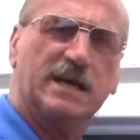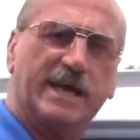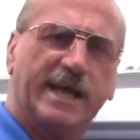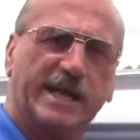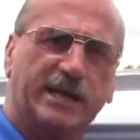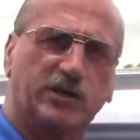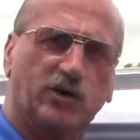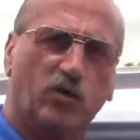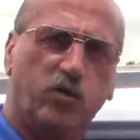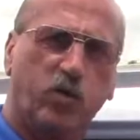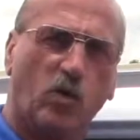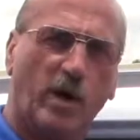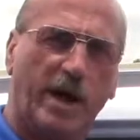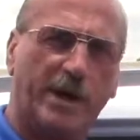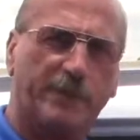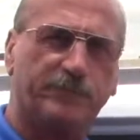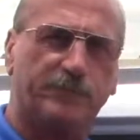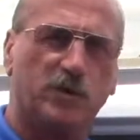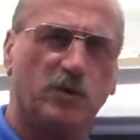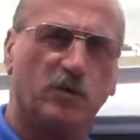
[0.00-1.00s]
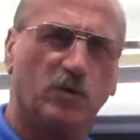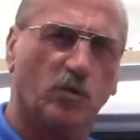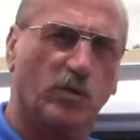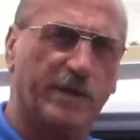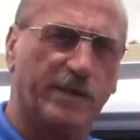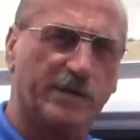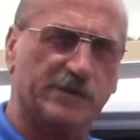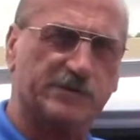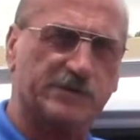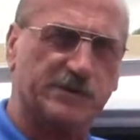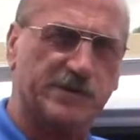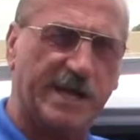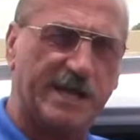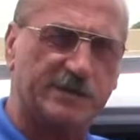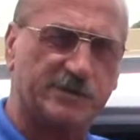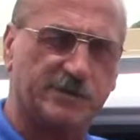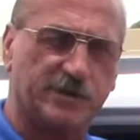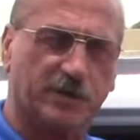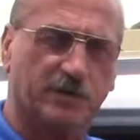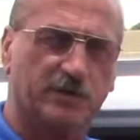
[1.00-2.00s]
equipped with a
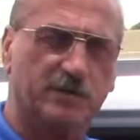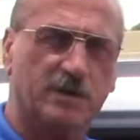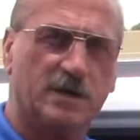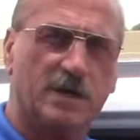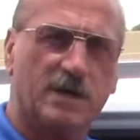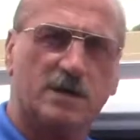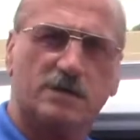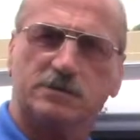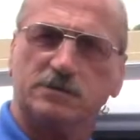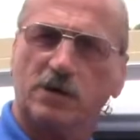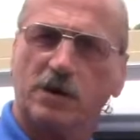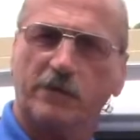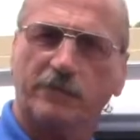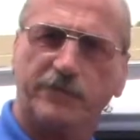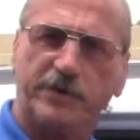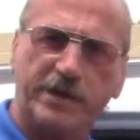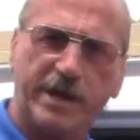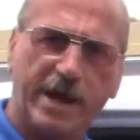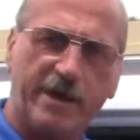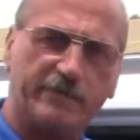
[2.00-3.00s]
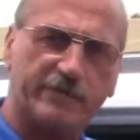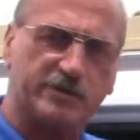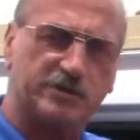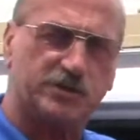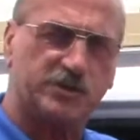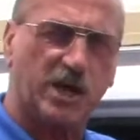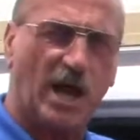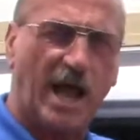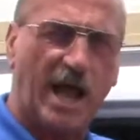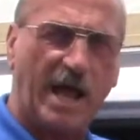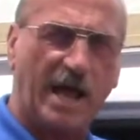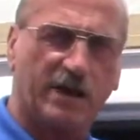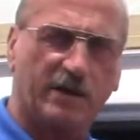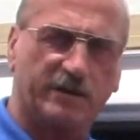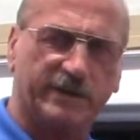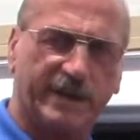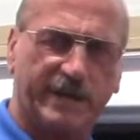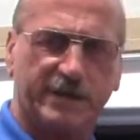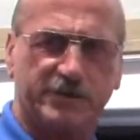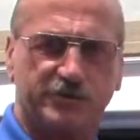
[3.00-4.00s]
sensor, so if you have a
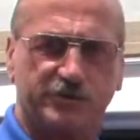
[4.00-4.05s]
child that is